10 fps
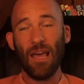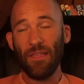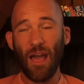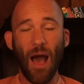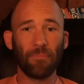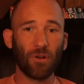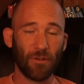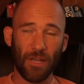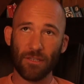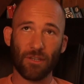the optical
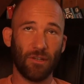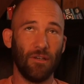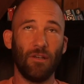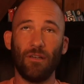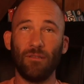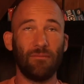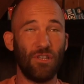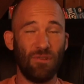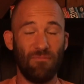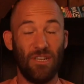disk could
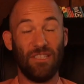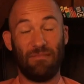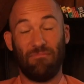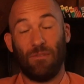just